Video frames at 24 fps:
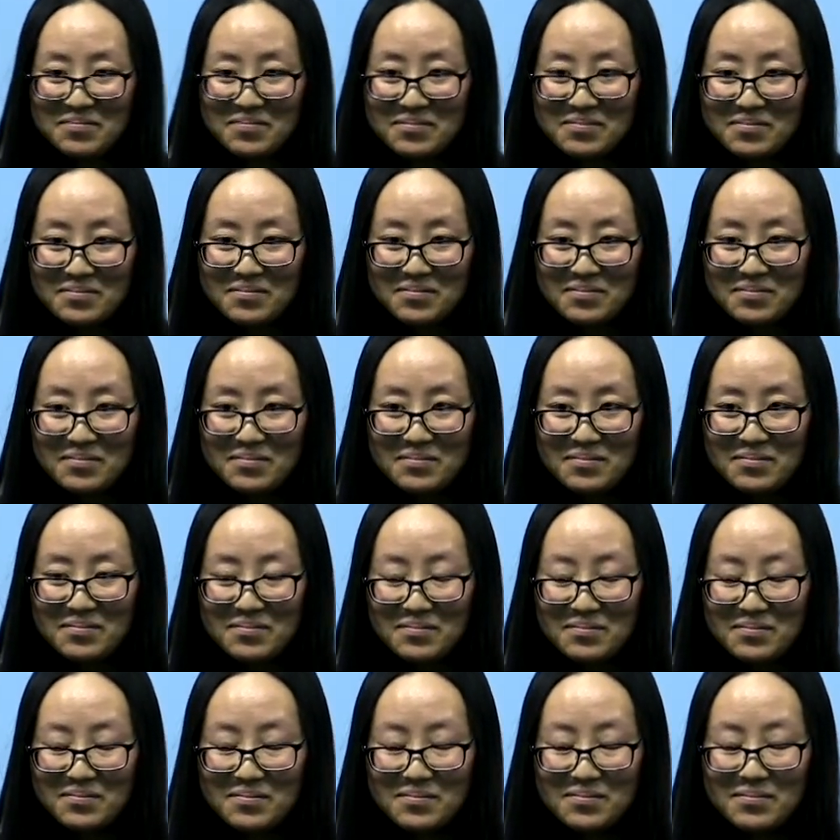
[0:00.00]

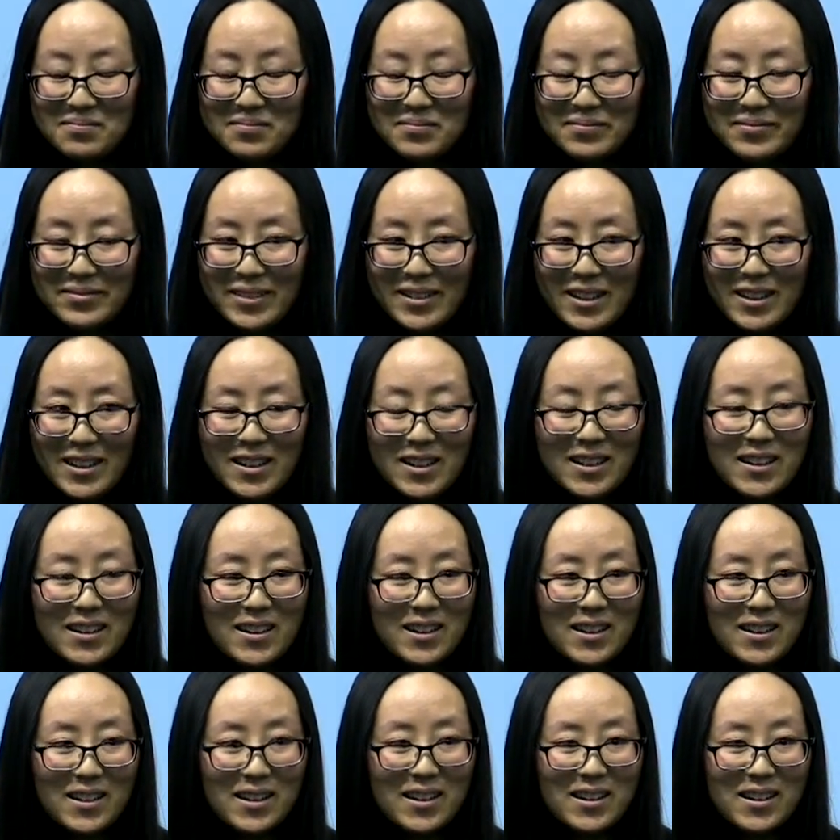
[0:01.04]

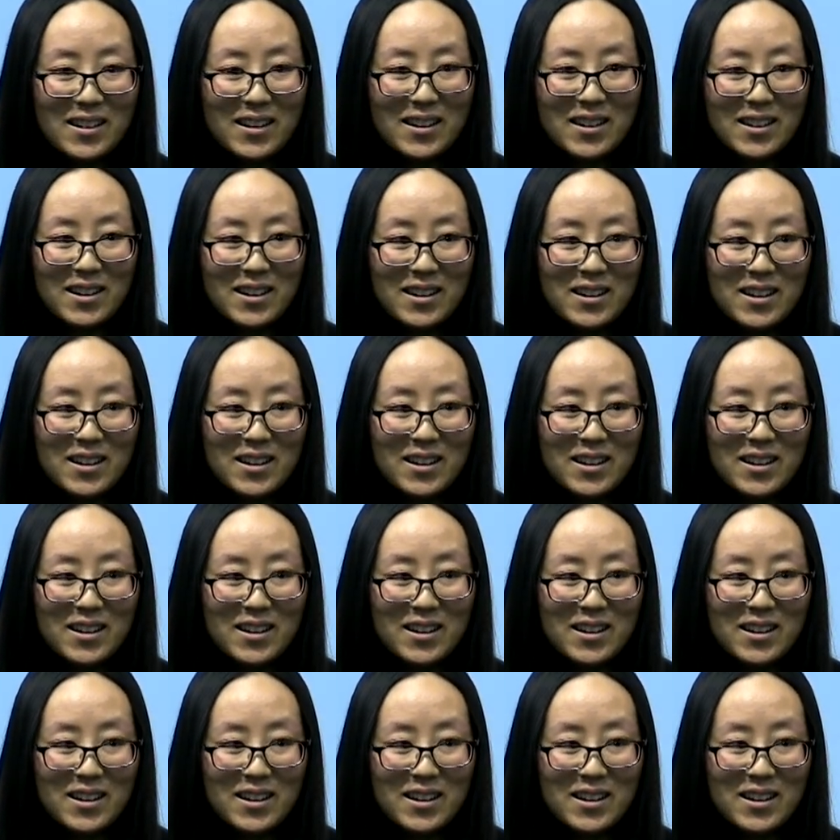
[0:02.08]
[no speech]